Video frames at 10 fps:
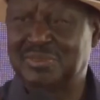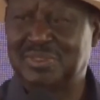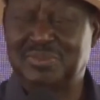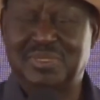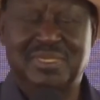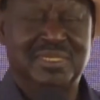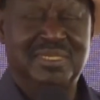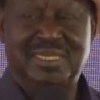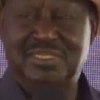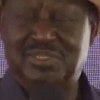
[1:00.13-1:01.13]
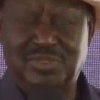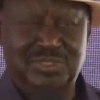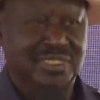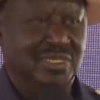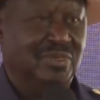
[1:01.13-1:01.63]
when we are
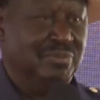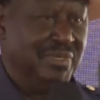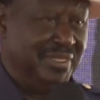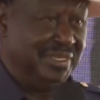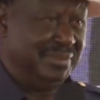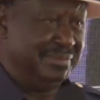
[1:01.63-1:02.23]
escorting our brother.